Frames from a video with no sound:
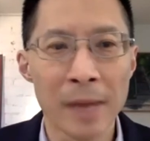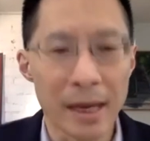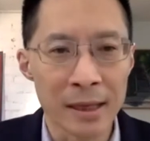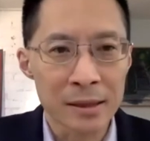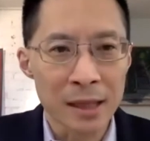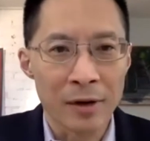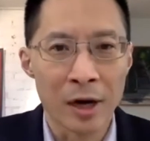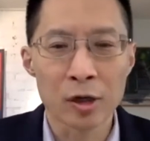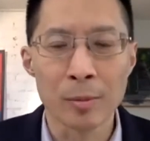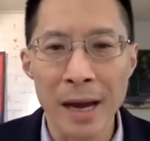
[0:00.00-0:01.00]
and kind of
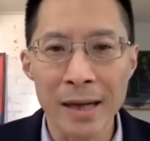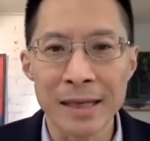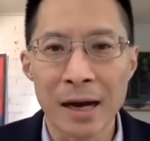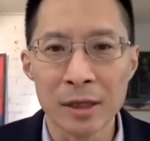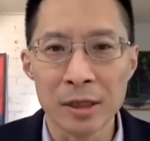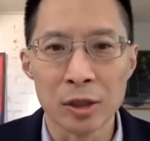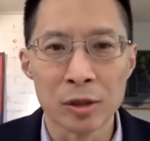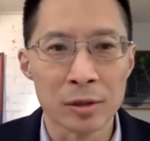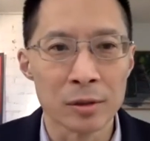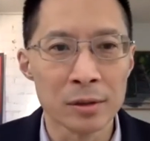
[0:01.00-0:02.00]
hunker back down in
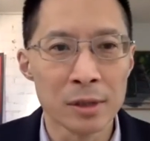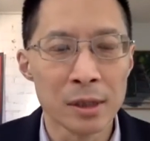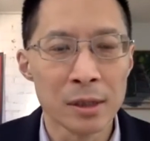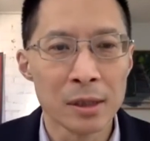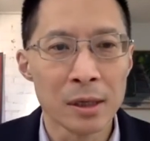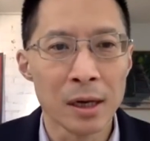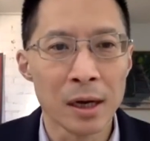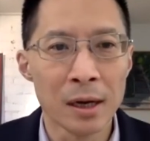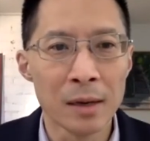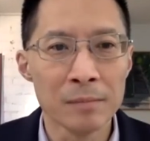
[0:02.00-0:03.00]
your little,
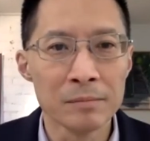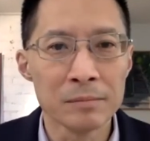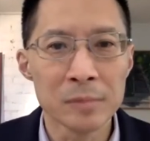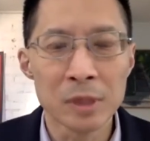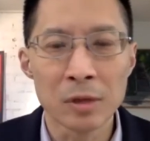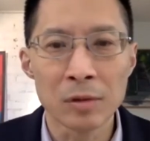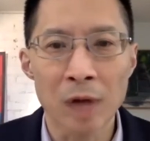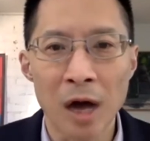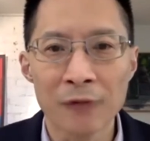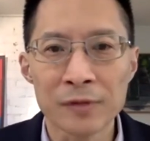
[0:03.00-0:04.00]
um, you know,
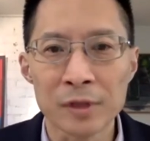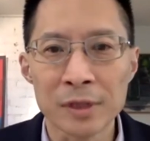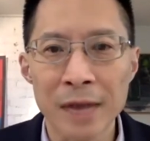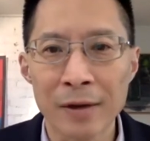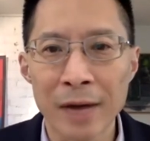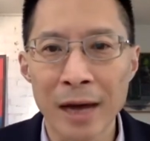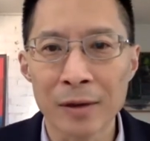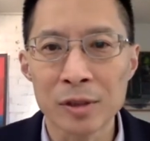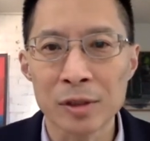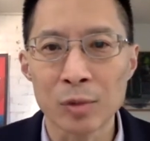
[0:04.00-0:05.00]
loft or
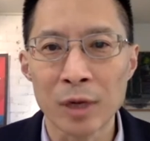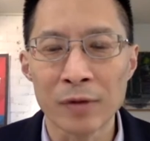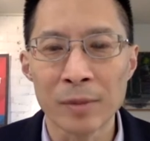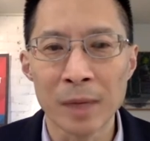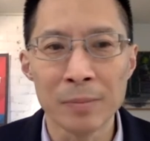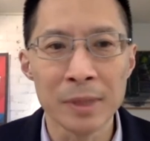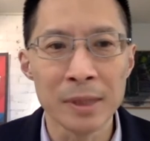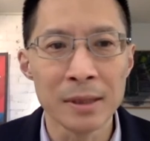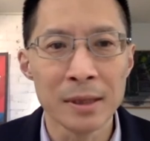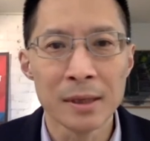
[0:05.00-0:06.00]
townhouse or whatever it might
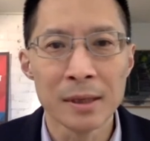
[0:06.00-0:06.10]
be.